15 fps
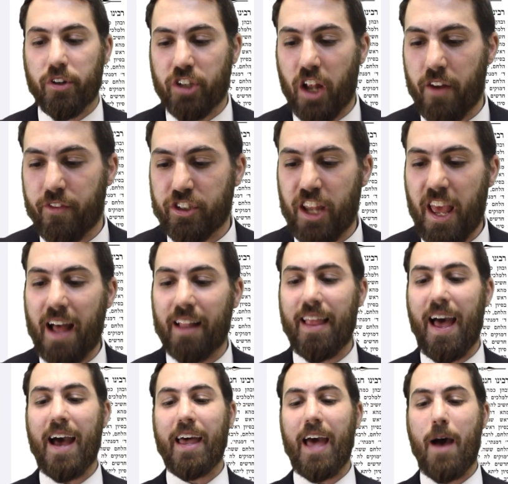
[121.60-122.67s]
Rosh Hashanah V'Shtei
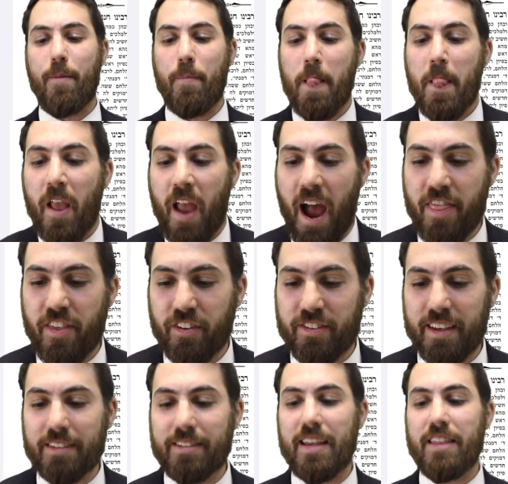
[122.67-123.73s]
Alechem, and the
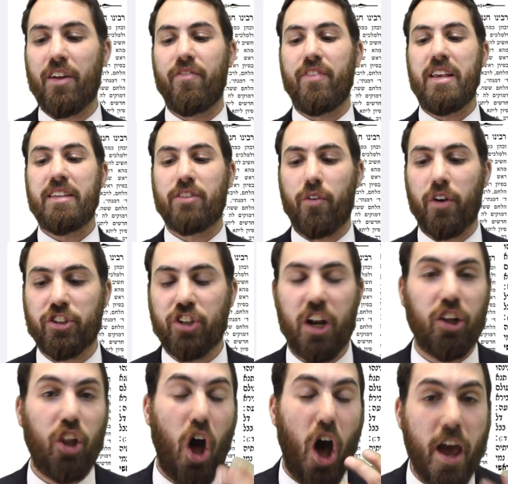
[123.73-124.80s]
16th of Nisan, Rosh
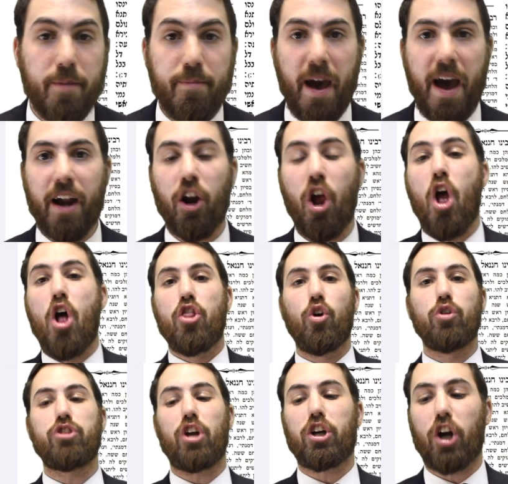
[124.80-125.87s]
Hashanah La'aymer,
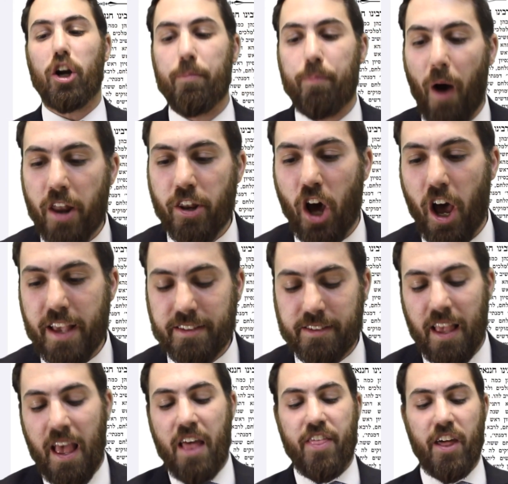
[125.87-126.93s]
those are karbanos
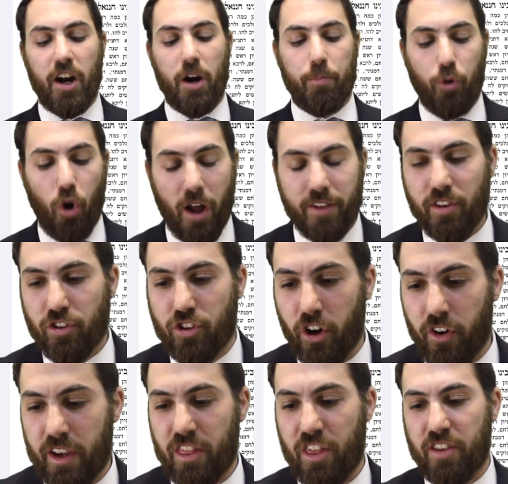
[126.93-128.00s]
that are brought
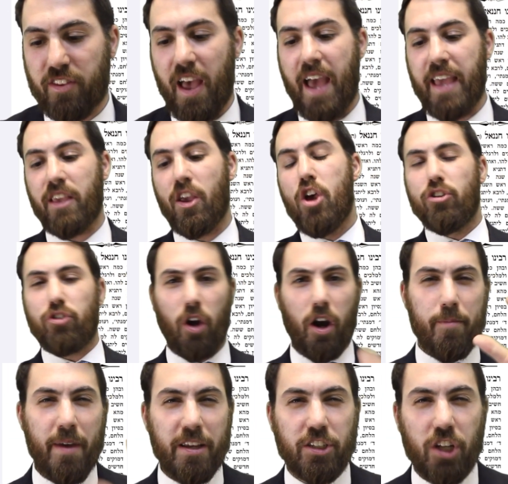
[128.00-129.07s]
during the day. So our
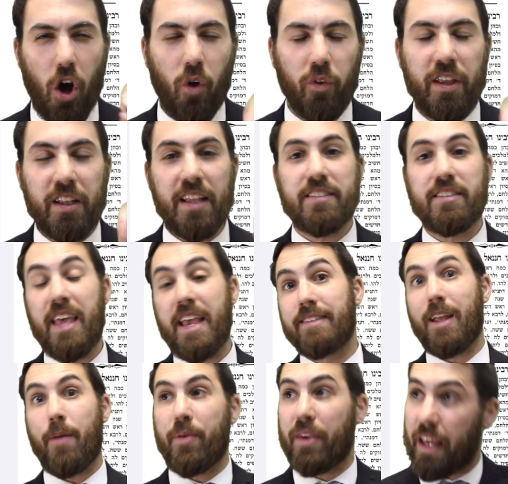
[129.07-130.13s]
Mishnah only lists things
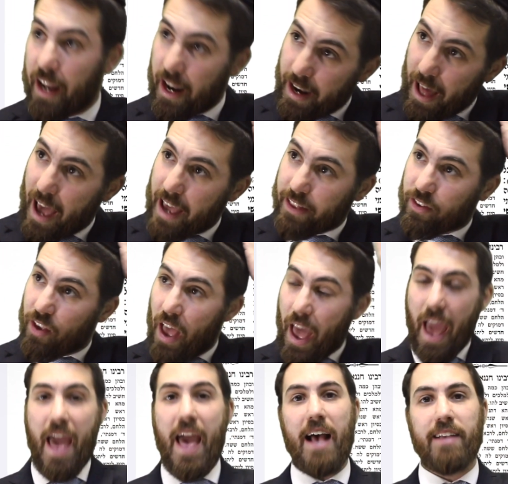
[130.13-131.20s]
that begin at night.
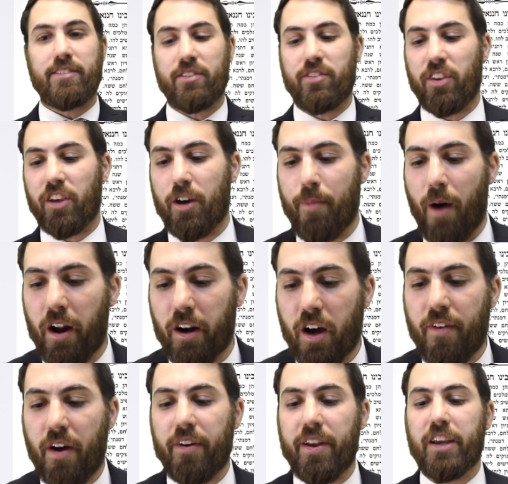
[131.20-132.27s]
Asks the Gemara,
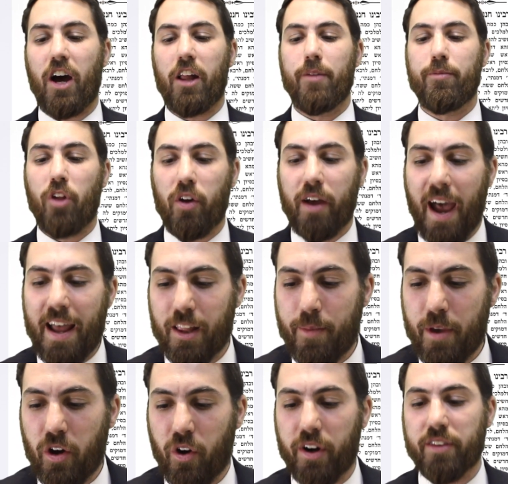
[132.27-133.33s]
Vari Galim Dol Chalim
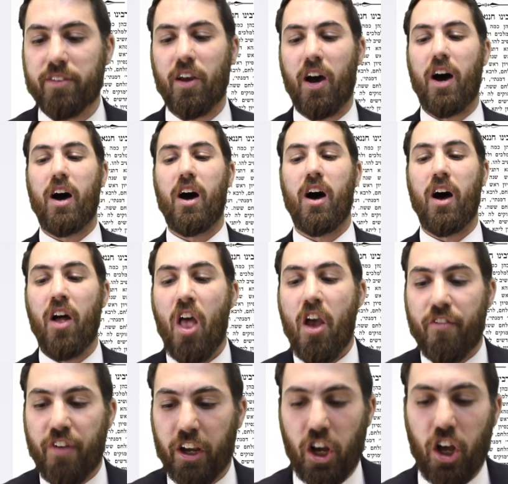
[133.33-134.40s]
Yorta,
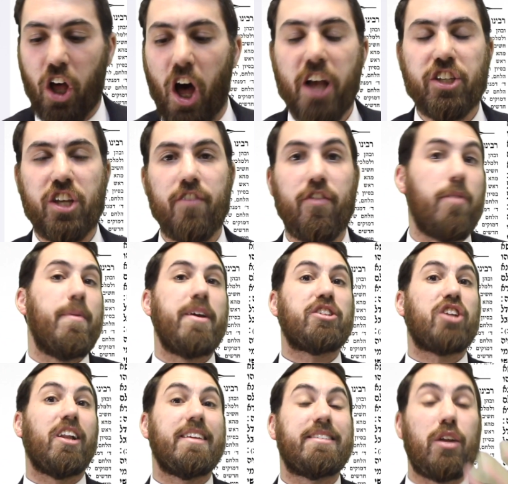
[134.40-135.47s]
V'Kachashiv, the
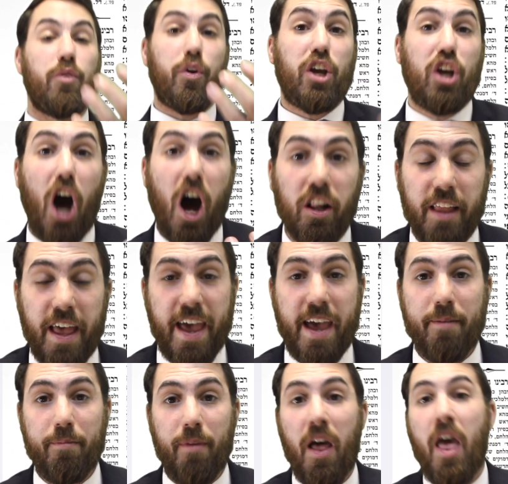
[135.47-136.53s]
Mishnah lists in
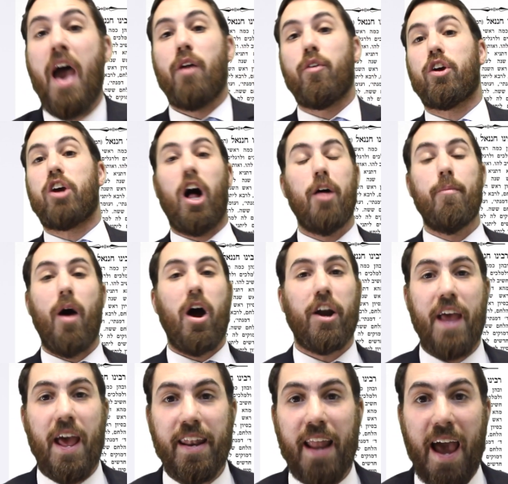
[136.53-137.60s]
Regalim, and Regalim
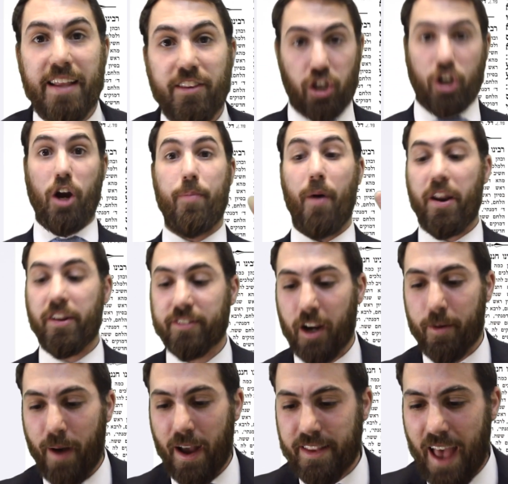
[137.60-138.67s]
aren't at night, the karbanos
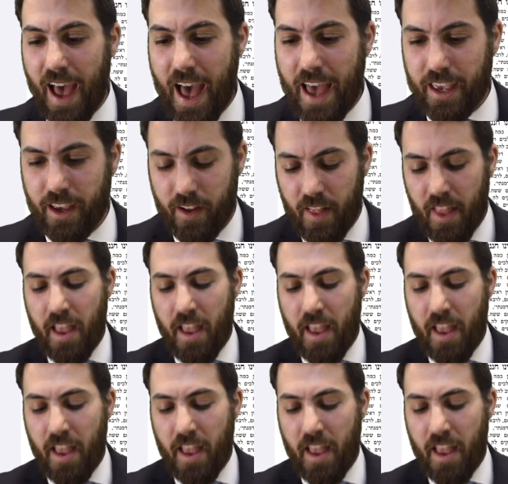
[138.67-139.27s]
are by day.